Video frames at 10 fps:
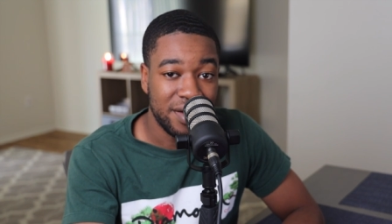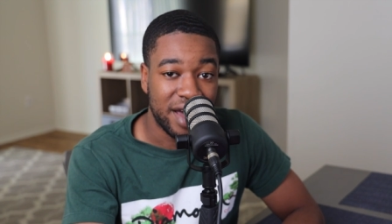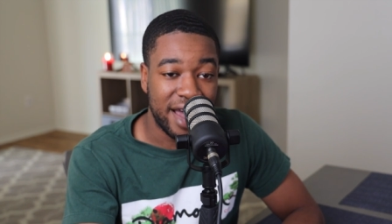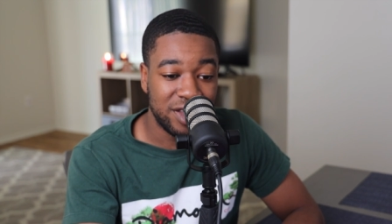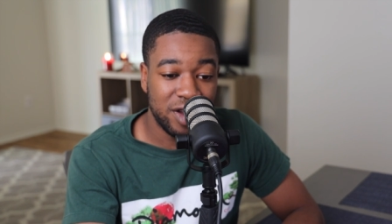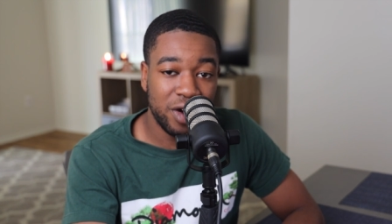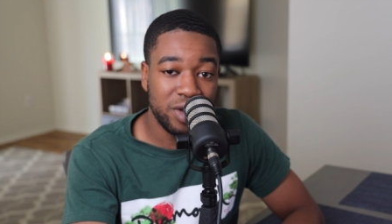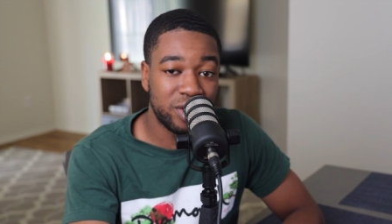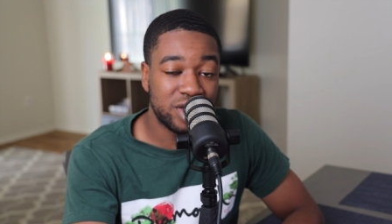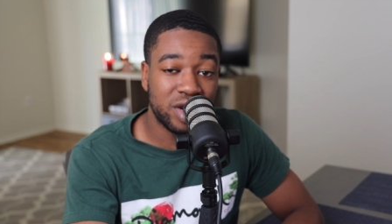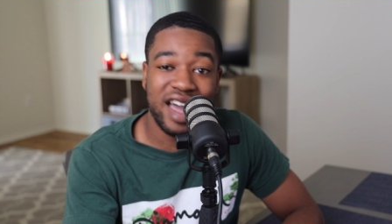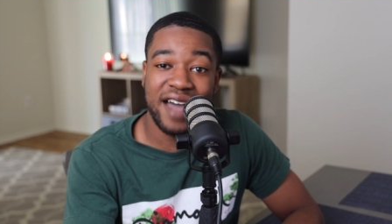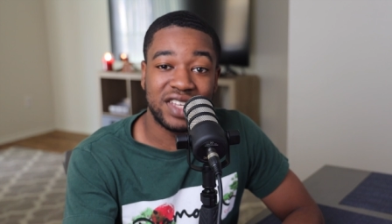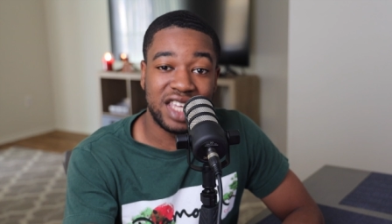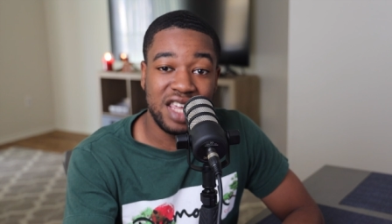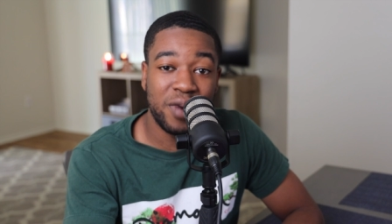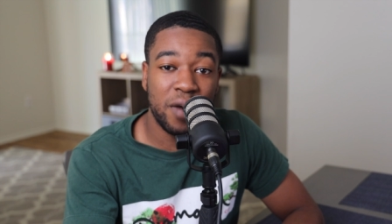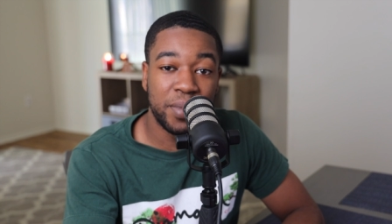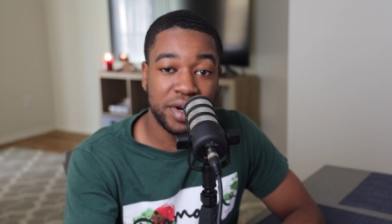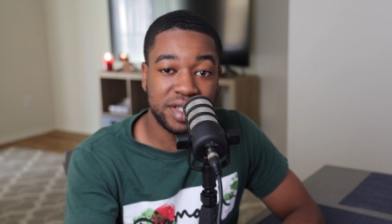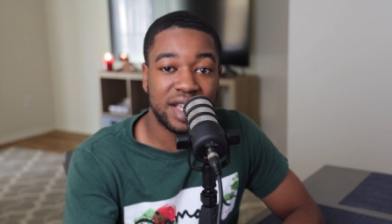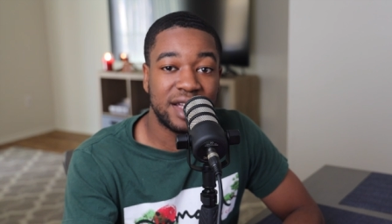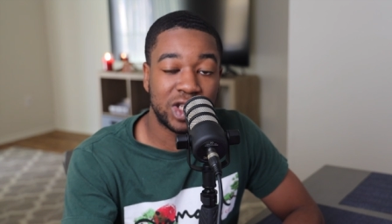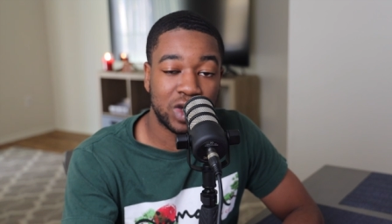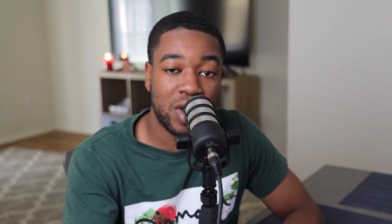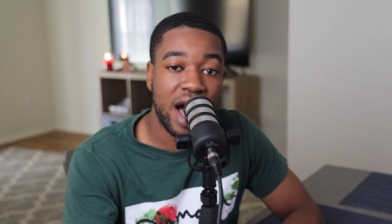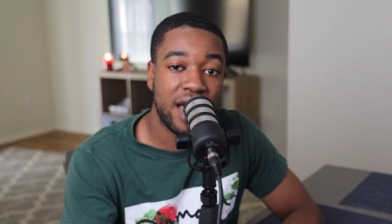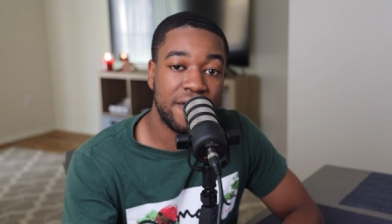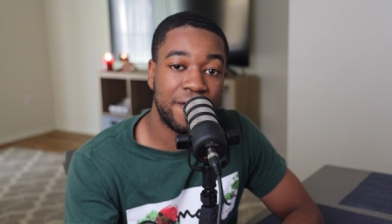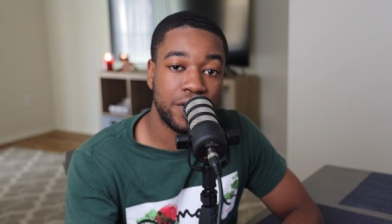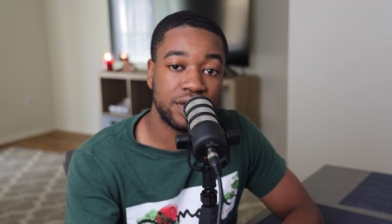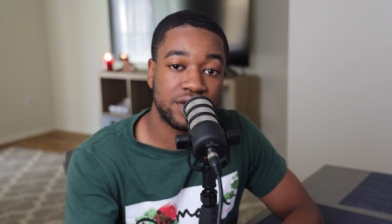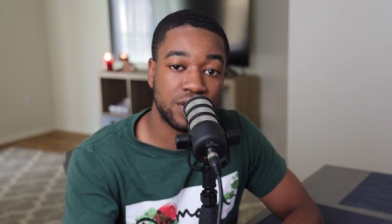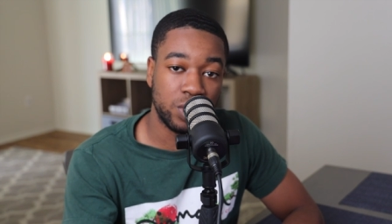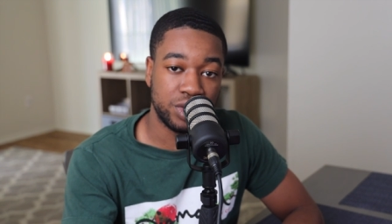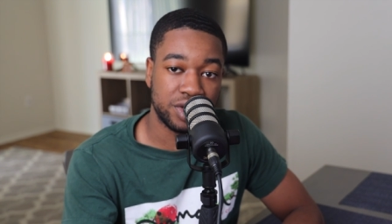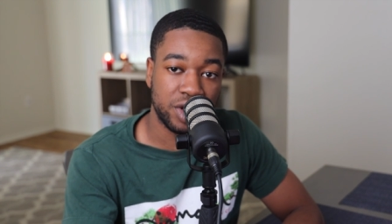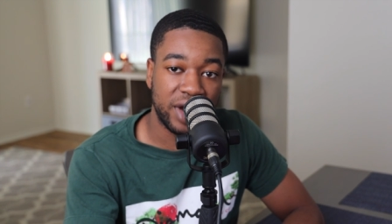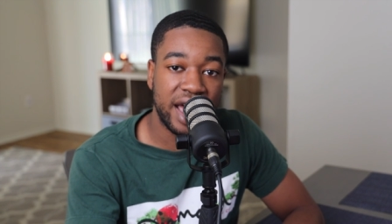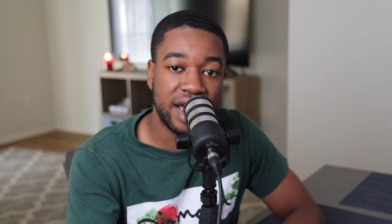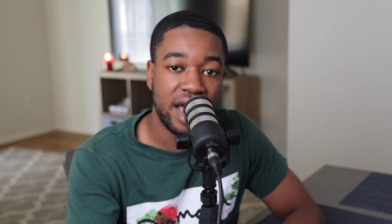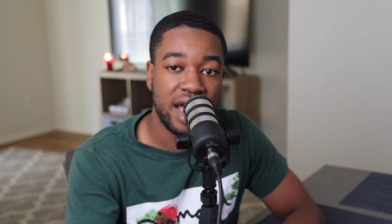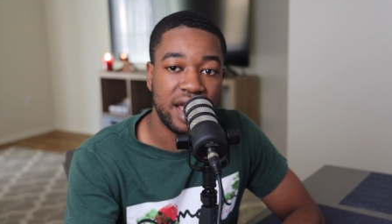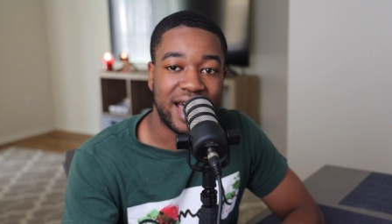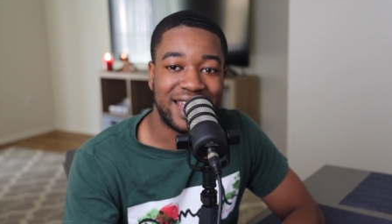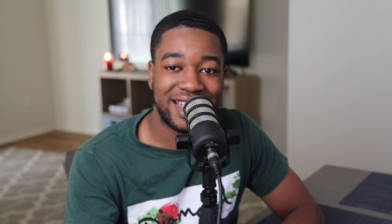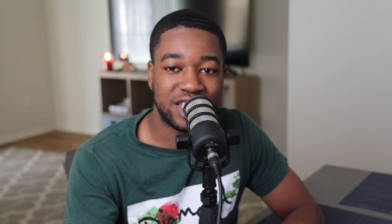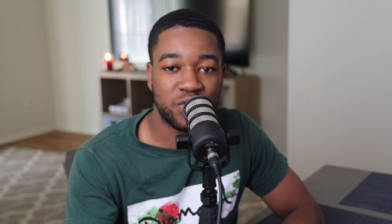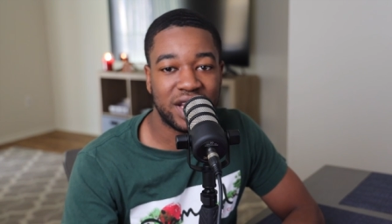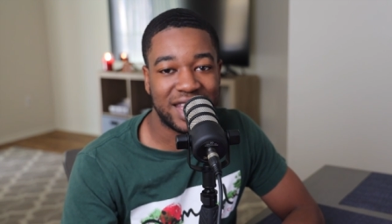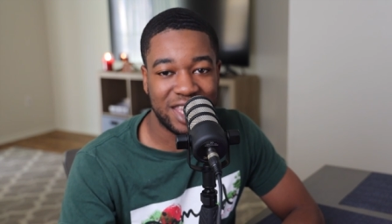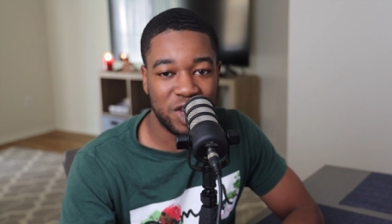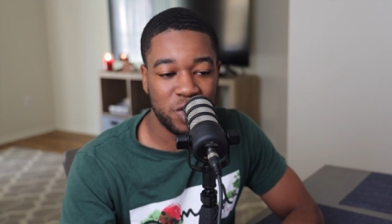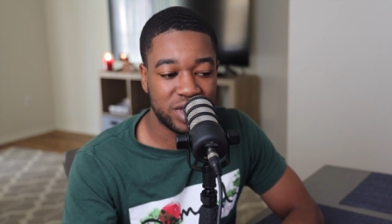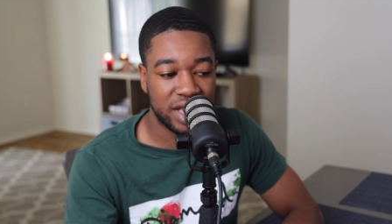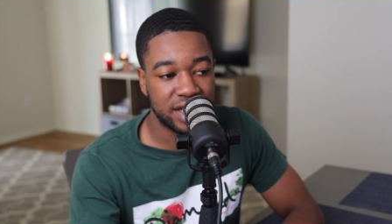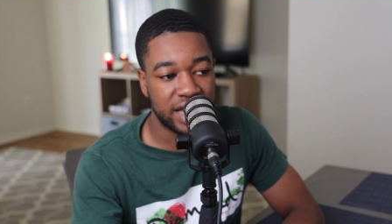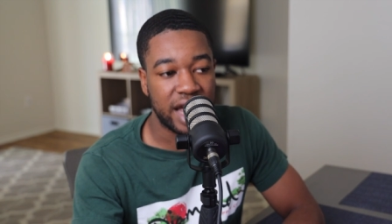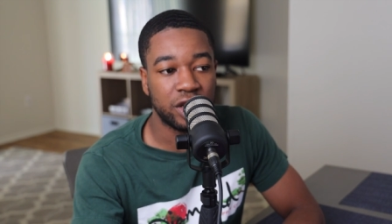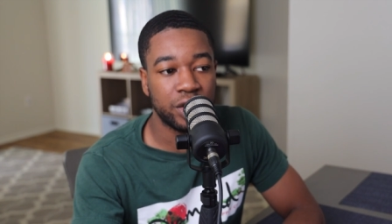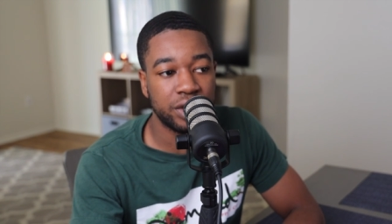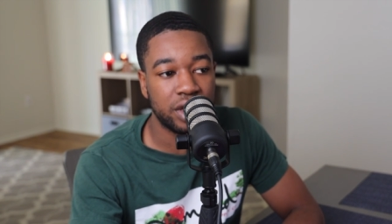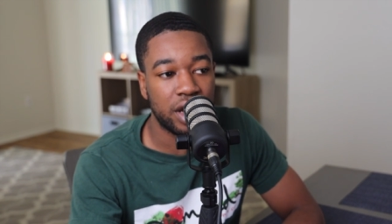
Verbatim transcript: And, you know, you're just going to have to keep on pushing and try for your soldiers, okay? That's one of the huge things that I learned